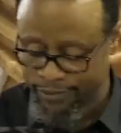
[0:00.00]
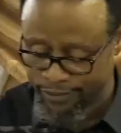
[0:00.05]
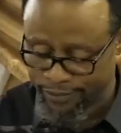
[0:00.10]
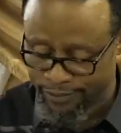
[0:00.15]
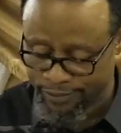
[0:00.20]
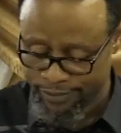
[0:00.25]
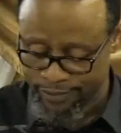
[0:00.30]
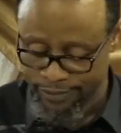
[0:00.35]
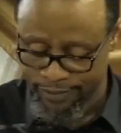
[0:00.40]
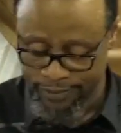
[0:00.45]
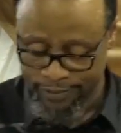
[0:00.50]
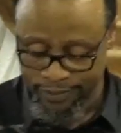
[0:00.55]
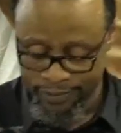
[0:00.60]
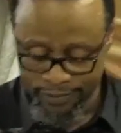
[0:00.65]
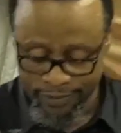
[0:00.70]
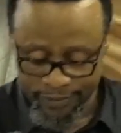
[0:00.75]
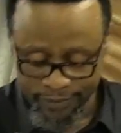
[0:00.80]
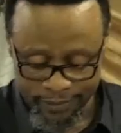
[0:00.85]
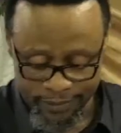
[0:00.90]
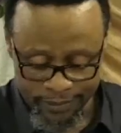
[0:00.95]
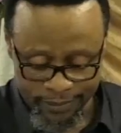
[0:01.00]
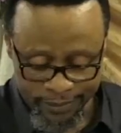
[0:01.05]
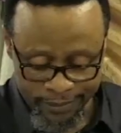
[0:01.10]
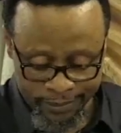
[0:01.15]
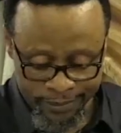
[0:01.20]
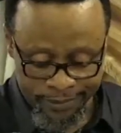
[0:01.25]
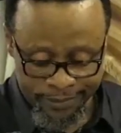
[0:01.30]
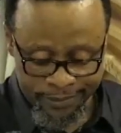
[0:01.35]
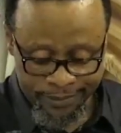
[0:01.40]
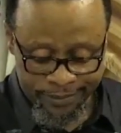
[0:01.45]

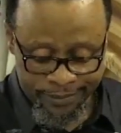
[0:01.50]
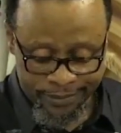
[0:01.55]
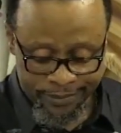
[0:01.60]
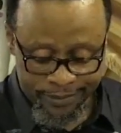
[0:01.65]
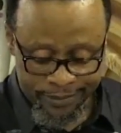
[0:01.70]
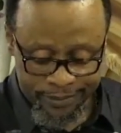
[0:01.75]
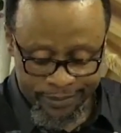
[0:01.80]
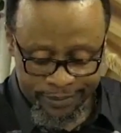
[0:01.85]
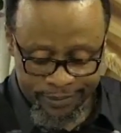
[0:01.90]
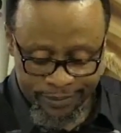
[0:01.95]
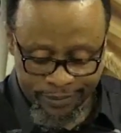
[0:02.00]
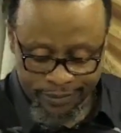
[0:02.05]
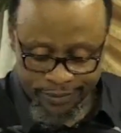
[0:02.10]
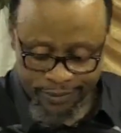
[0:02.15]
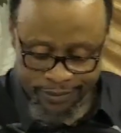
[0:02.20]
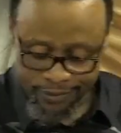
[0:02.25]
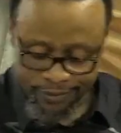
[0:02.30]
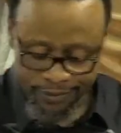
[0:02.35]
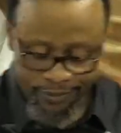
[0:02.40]
(silence)